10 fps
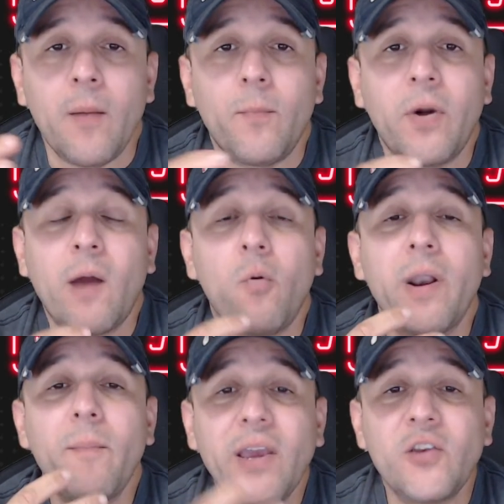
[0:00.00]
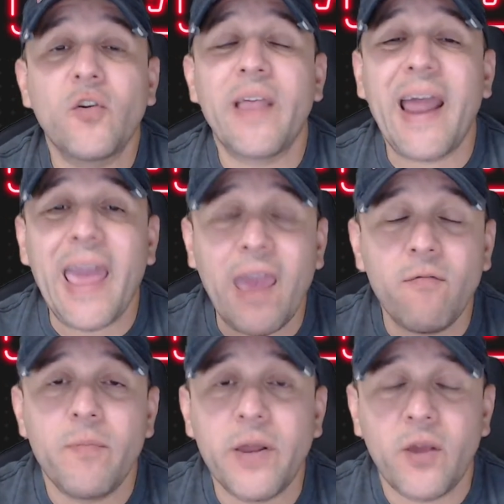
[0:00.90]
but I wanna make sure that
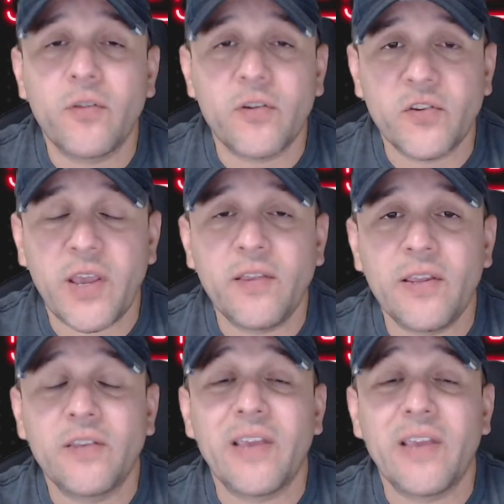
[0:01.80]
everybody understands this.